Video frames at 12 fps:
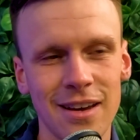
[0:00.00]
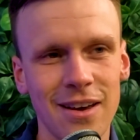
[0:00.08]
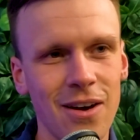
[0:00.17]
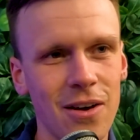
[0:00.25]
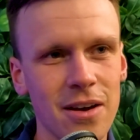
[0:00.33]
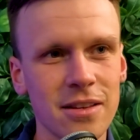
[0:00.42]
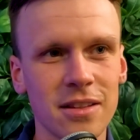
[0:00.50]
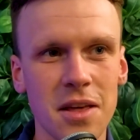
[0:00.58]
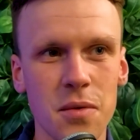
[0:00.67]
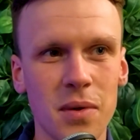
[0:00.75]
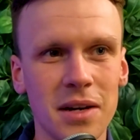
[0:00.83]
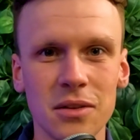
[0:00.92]

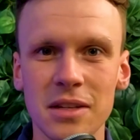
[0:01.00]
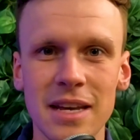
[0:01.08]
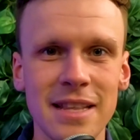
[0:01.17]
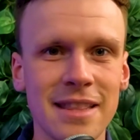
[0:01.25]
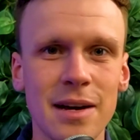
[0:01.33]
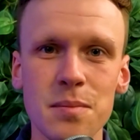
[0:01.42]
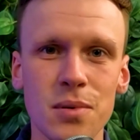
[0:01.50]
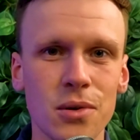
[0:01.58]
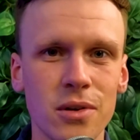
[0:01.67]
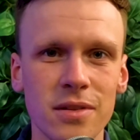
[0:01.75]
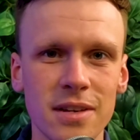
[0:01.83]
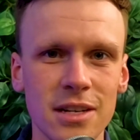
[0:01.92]
Honestly, when I was in that
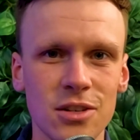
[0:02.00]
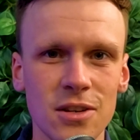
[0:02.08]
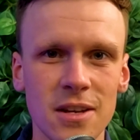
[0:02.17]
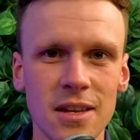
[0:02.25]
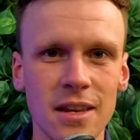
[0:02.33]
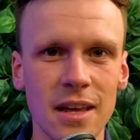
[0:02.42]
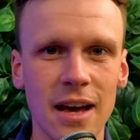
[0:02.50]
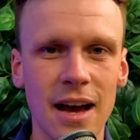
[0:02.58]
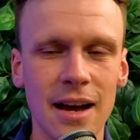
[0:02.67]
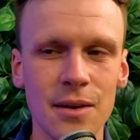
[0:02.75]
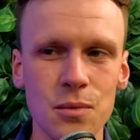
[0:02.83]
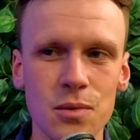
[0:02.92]
porn addiction,
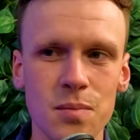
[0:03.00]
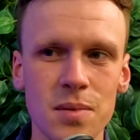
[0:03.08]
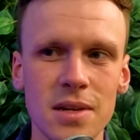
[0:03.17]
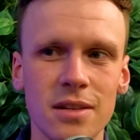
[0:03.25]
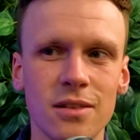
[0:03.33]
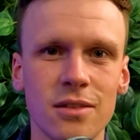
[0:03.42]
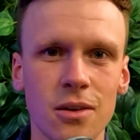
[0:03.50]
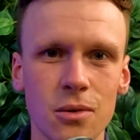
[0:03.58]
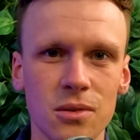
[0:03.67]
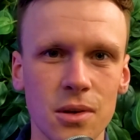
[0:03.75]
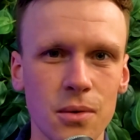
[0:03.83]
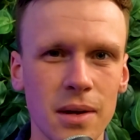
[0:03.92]
I would be so
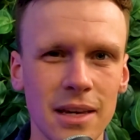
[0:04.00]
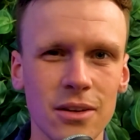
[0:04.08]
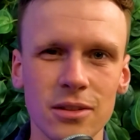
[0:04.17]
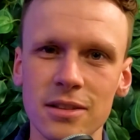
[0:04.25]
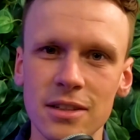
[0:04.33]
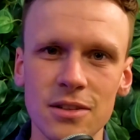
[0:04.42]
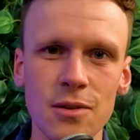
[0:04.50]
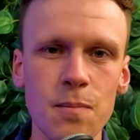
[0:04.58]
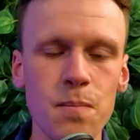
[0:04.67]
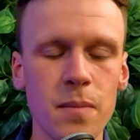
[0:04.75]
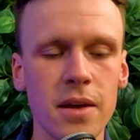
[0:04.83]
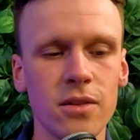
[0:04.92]
inconsistent
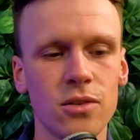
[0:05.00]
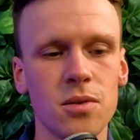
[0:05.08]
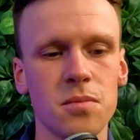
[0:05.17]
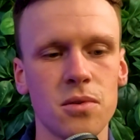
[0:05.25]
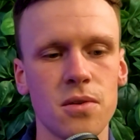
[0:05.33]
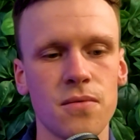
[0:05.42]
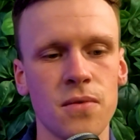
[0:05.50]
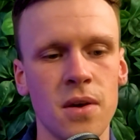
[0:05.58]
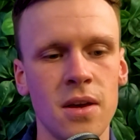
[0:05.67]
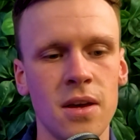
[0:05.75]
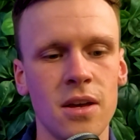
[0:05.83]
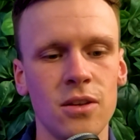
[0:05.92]
in terms of
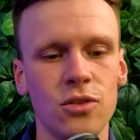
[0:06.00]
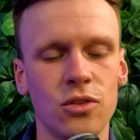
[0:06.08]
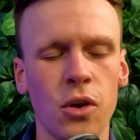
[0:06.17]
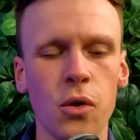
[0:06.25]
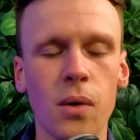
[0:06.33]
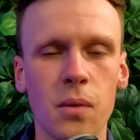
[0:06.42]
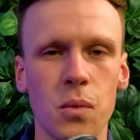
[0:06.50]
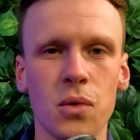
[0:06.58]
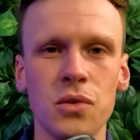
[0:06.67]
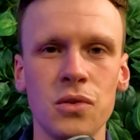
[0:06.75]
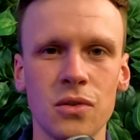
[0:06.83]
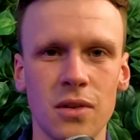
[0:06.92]
just who I
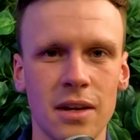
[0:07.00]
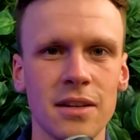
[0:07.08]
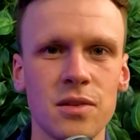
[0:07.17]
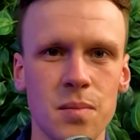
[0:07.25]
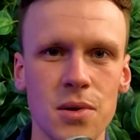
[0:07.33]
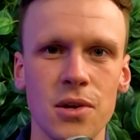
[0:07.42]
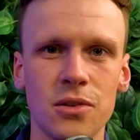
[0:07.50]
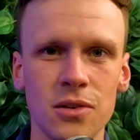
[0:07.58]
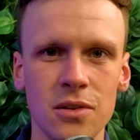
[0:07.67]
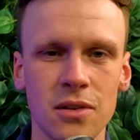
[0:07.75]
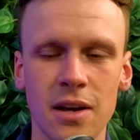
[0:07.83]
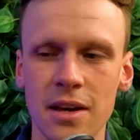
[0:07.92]
was, like as a
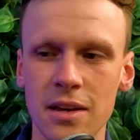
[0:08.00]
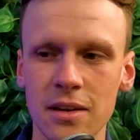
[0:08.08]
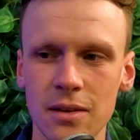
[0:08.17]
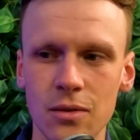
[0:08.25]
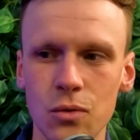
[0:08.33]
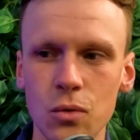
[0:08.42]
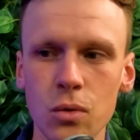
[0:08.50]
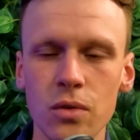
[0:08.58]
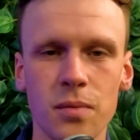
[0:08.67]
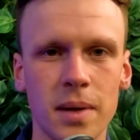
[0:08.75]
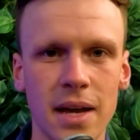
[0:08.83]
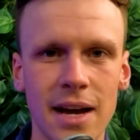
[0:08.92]
person, like all
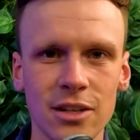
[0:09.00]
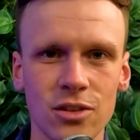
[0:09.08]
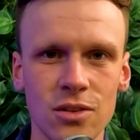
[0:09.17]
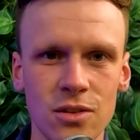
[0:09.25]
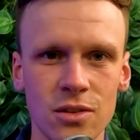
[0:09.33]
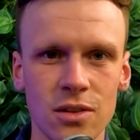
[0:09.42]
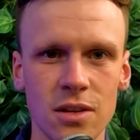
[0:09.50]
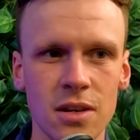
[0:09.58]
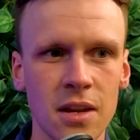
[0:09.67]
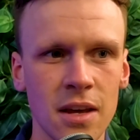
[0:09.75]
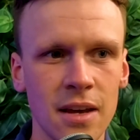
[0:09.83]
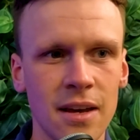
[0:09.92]
of my actions and
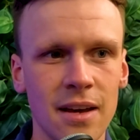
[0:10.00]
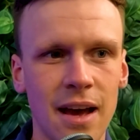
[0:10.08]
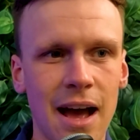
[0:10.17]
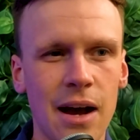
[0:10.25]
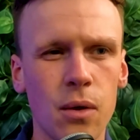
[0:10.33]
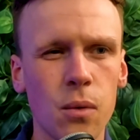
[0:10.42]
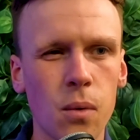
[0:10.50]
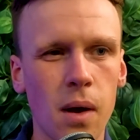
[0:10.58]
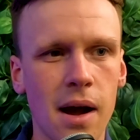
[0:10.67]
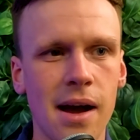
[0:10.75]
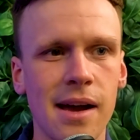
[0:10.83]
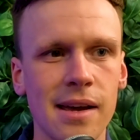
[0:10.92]
how
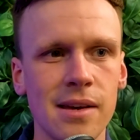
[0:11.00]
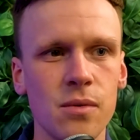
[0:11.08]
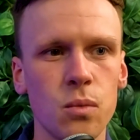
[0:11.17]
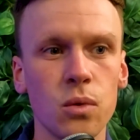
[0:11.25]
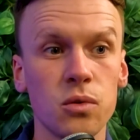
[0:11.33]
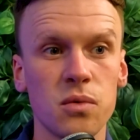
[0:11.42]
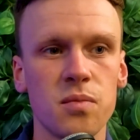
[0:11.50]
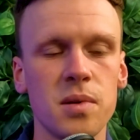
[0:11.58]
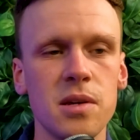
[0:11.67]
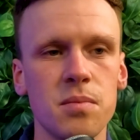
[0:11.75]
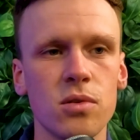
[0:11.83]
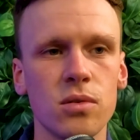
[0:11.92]
I was with
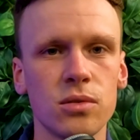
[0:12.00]
people.